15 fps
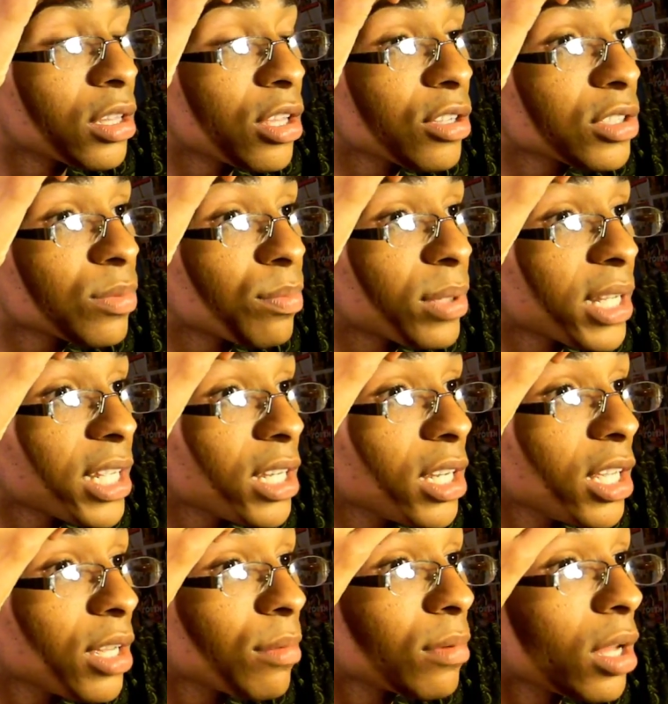Those
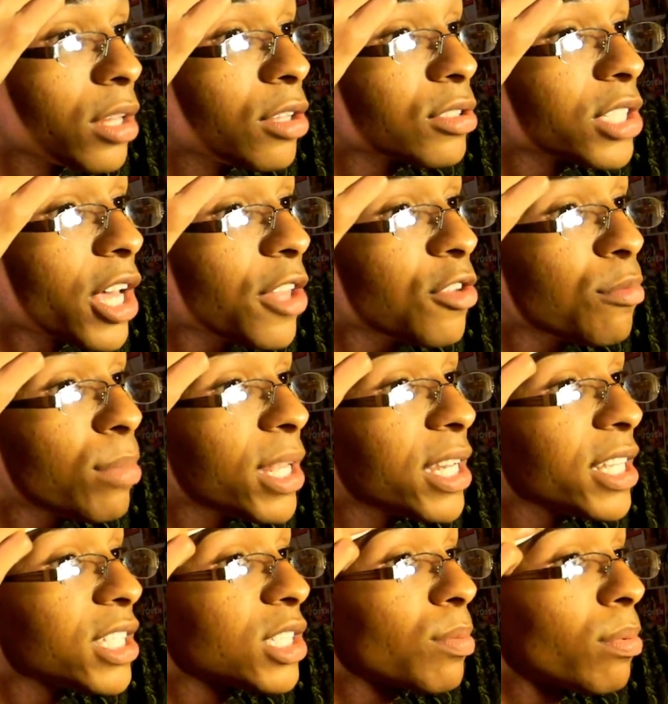other
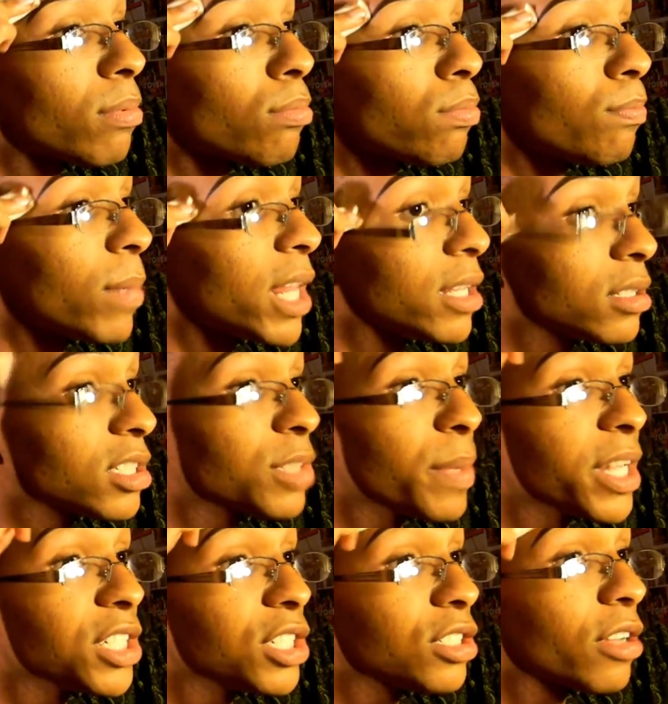blending
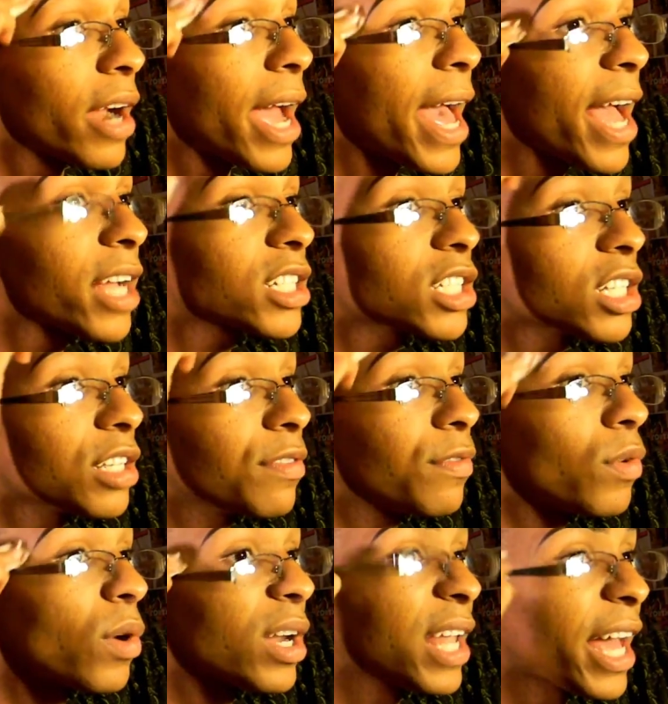sponges are actually
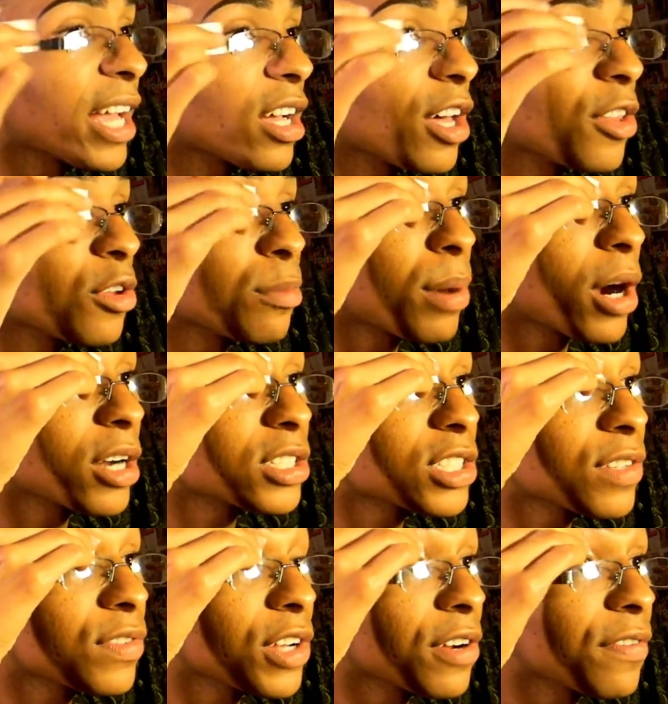for like other
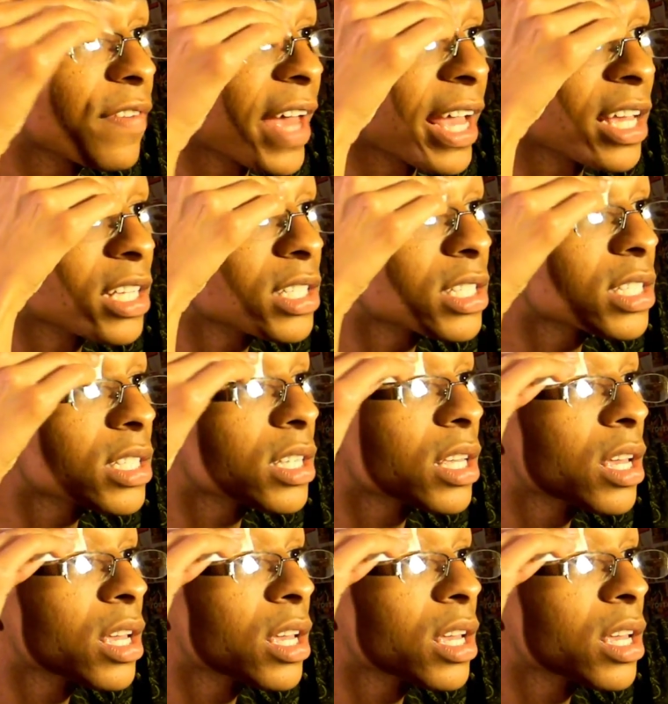parts of your face,